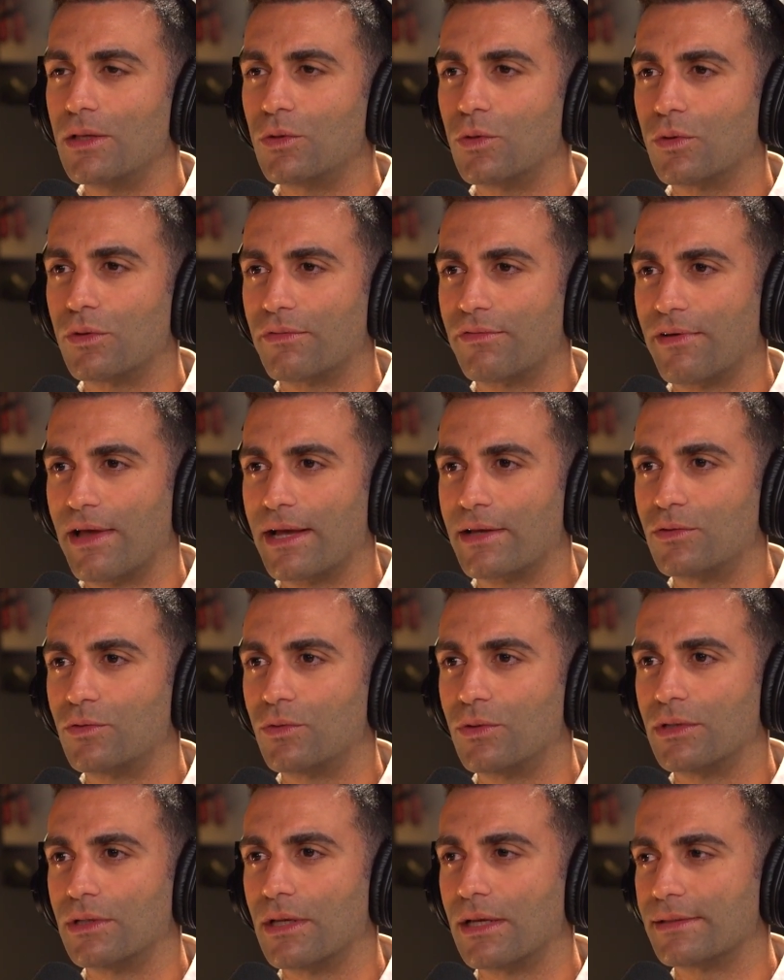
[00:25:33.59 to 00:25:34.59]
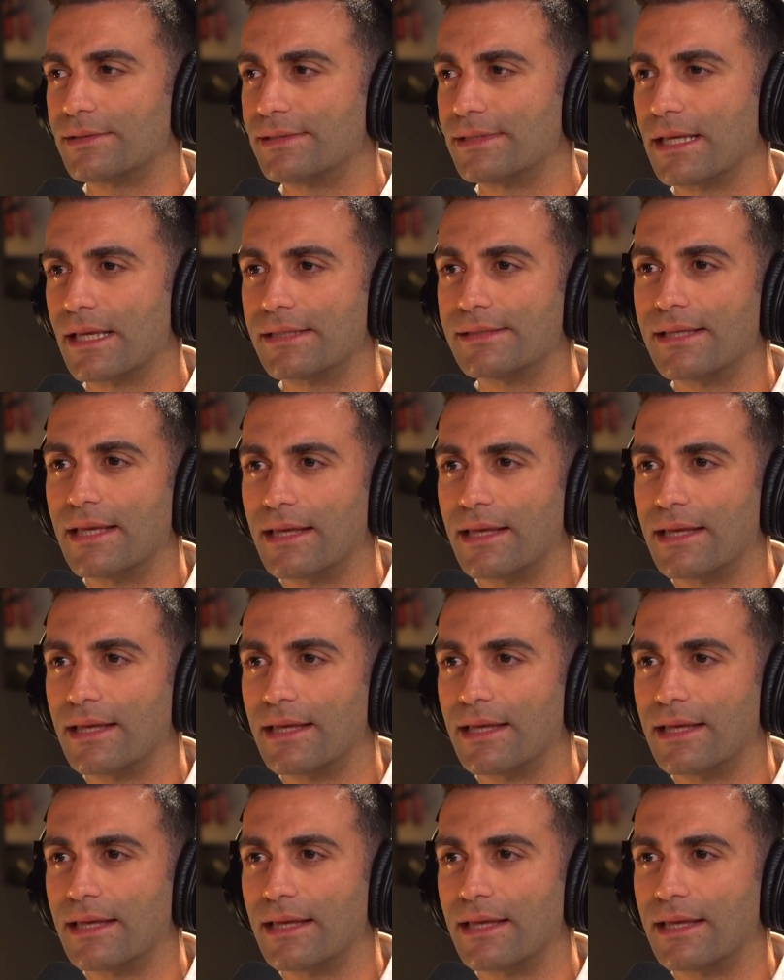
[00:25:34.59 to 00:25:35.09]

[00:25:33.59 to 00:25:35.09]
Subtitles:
to the factory at 6